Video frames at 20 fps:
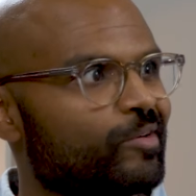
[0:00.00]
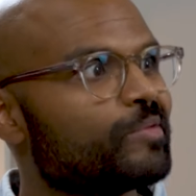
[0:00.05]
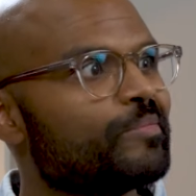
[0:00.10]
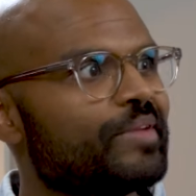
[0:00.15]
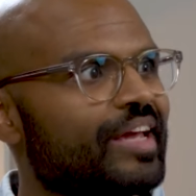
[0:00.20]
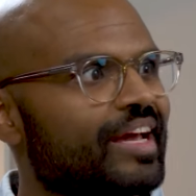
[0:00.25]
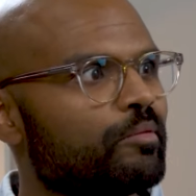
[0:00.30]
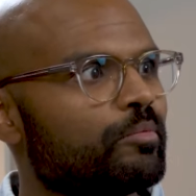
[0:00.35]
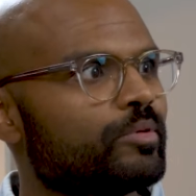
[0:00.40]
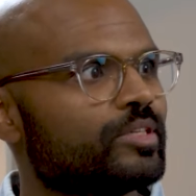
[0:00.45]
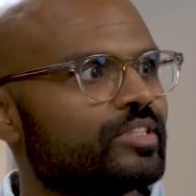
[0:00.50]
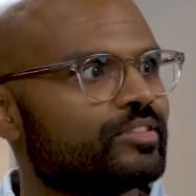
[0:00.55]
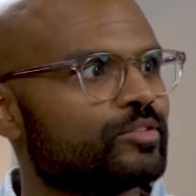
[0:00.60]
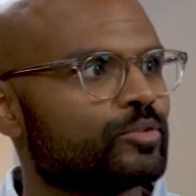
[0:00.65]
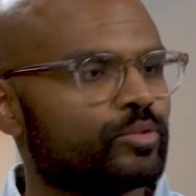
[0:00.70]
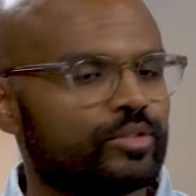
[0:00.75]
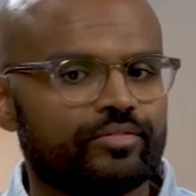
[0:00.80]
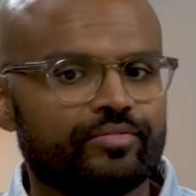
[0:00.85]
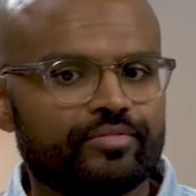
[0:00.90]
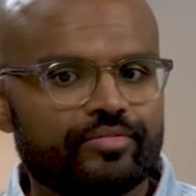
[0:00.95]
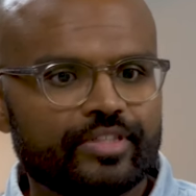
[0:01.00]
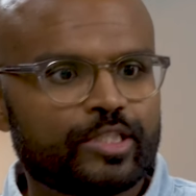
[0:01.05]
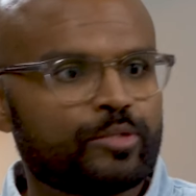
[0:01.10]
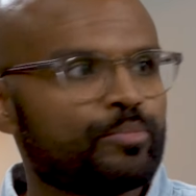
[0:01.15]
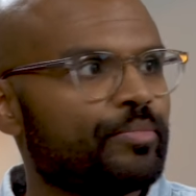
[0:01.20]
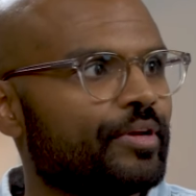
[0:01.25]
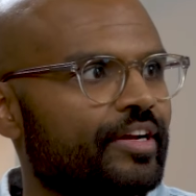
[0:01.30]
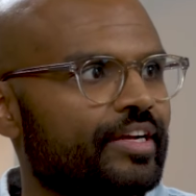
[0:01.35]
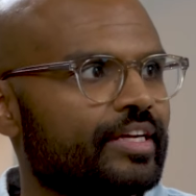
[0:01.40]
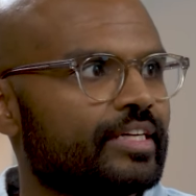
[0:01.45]
want to be able to sort of
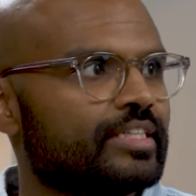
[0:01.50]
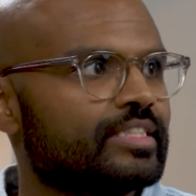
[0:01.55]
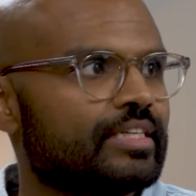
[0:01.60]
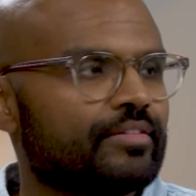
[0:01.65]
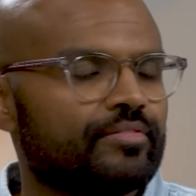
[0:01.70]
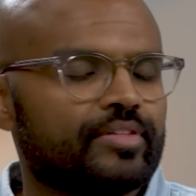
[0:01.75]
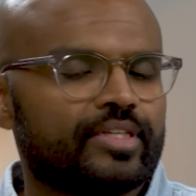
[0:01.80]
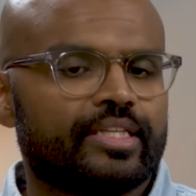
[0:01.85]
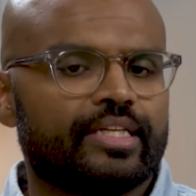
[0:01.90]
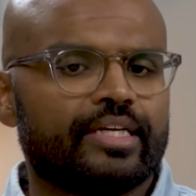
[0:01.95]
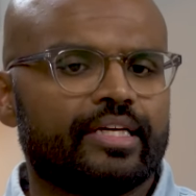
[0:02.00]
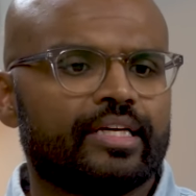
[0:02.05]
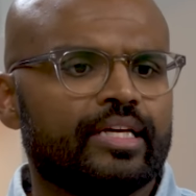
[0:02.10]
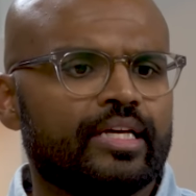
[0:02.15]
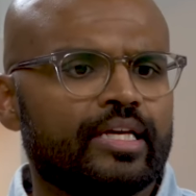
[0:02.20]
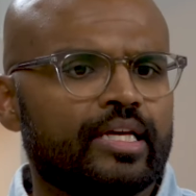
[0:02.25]
experience everything.